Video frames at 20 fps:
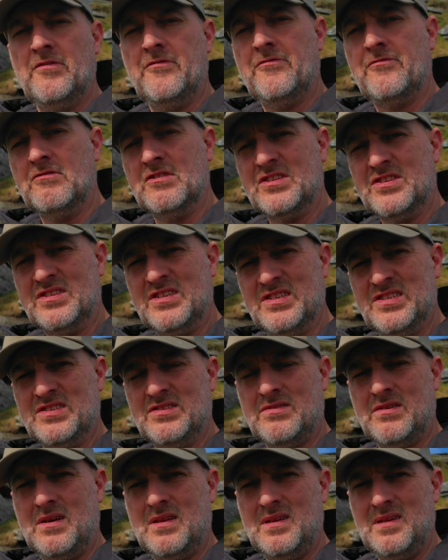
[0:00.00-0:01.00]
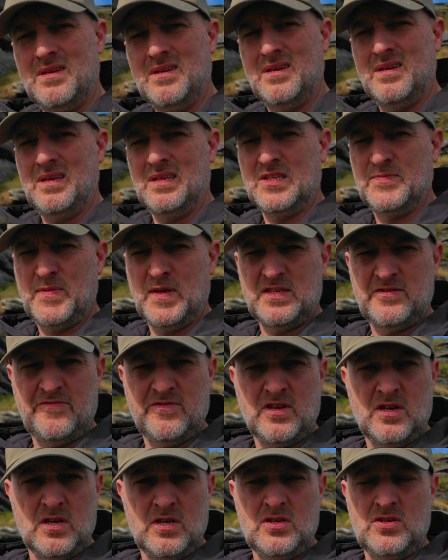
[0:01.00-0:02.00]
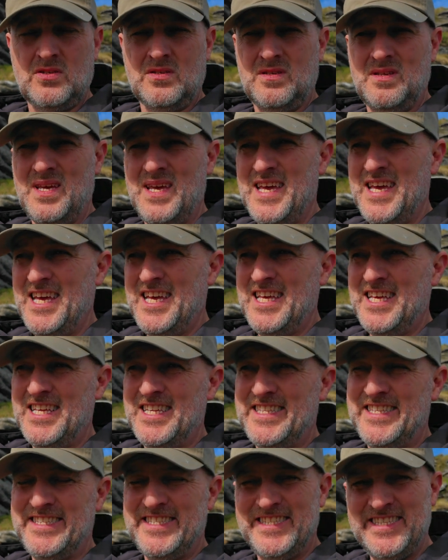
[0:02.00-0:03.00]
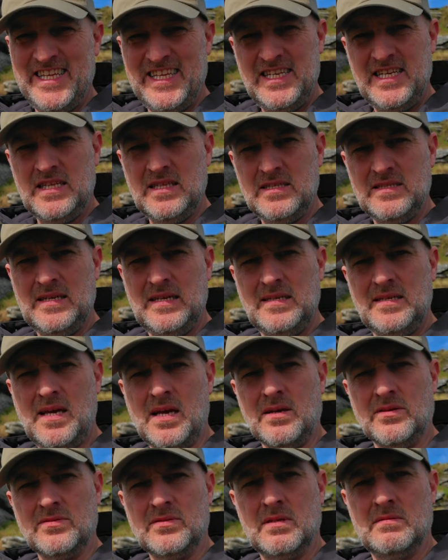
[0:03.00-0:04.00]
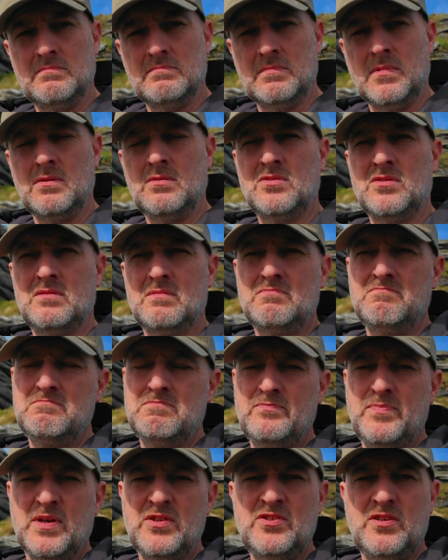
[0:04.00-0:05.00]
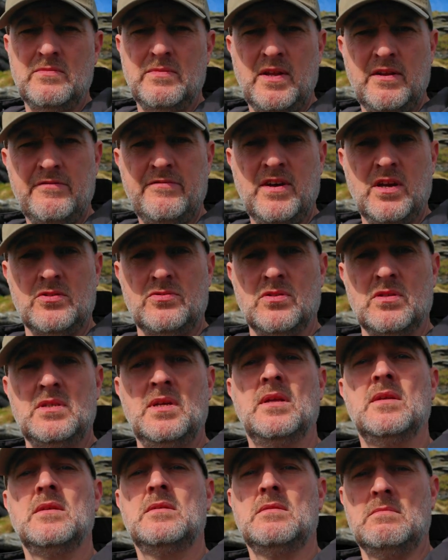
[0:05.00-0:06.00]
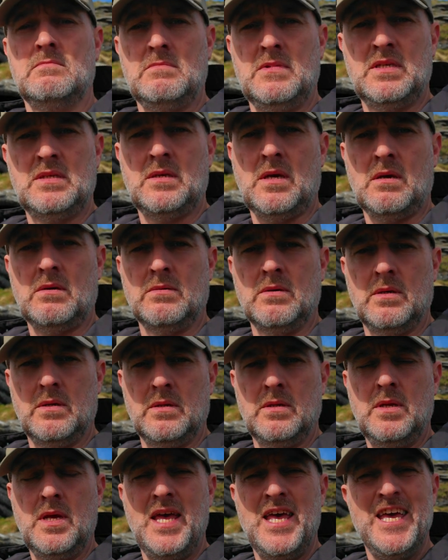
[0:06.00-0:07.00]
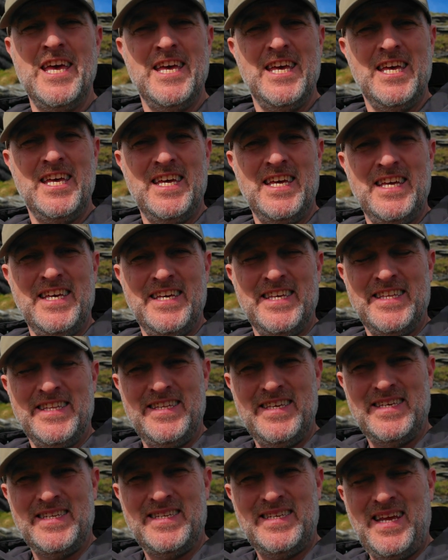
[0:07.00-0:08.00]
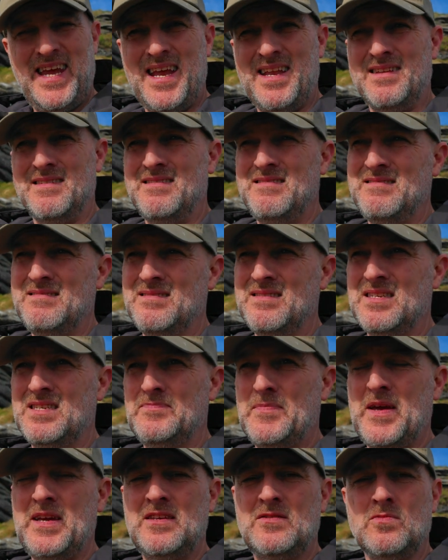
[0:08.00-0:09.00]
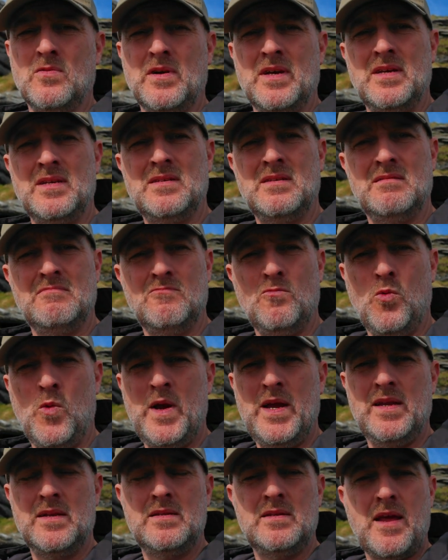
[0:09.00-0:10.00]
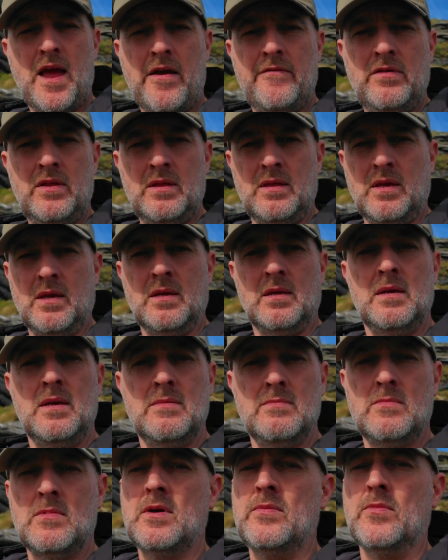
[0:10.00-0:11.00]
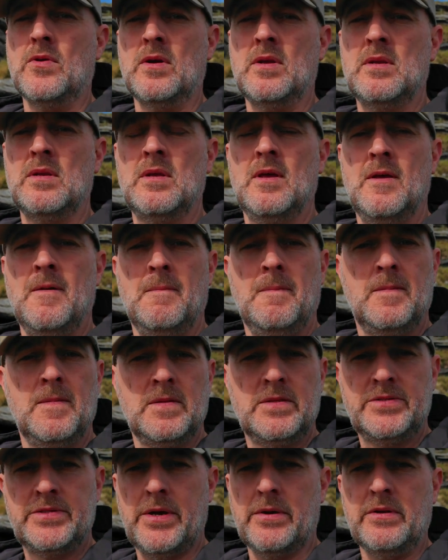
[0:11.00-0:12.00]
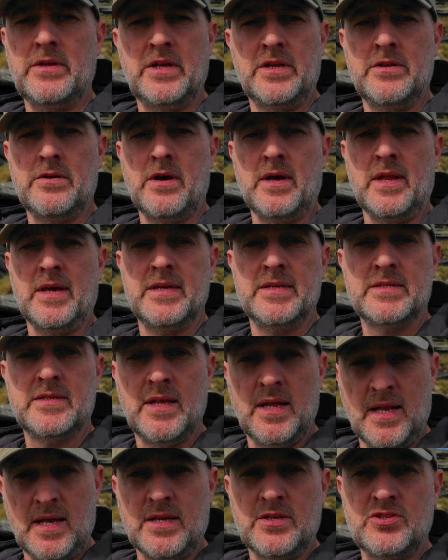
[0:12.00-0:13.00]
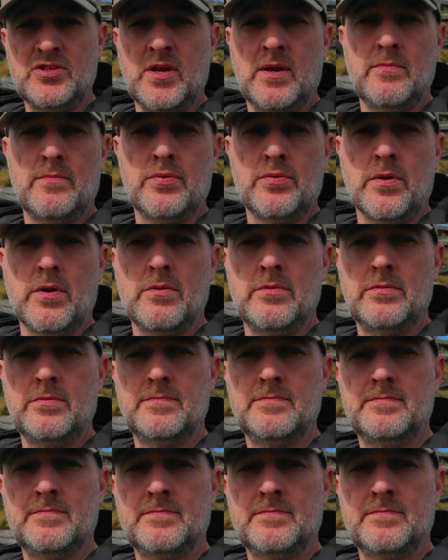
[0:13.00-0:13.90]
For its design, its specification, the little details that most budget manufacturers tend to miss out on, this tent, space-wise, weight, everything, in my mind, totally annihilates the Lanshan Pro.